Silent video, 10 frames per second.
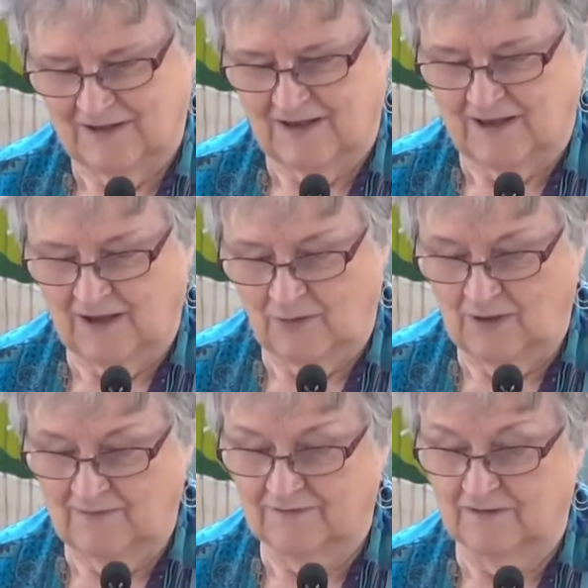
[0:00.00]

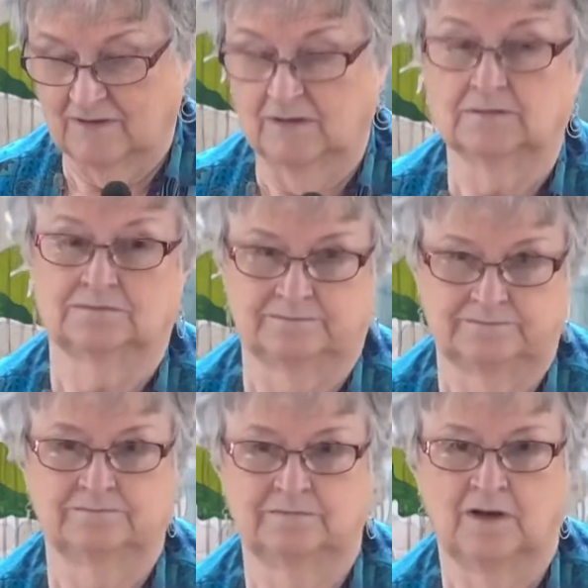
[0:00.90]
However,
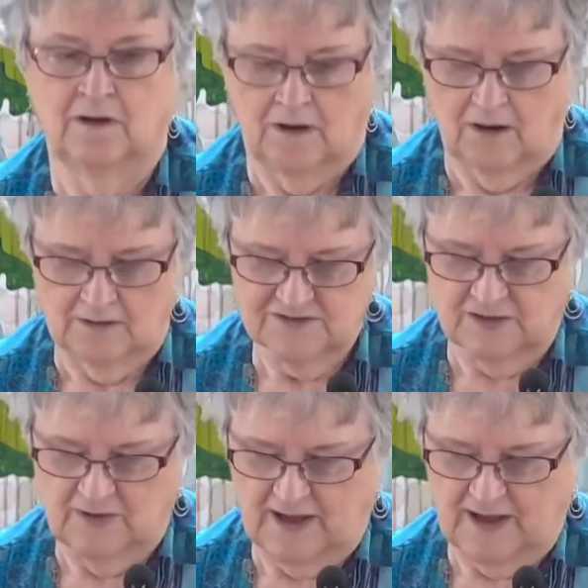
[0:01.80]
also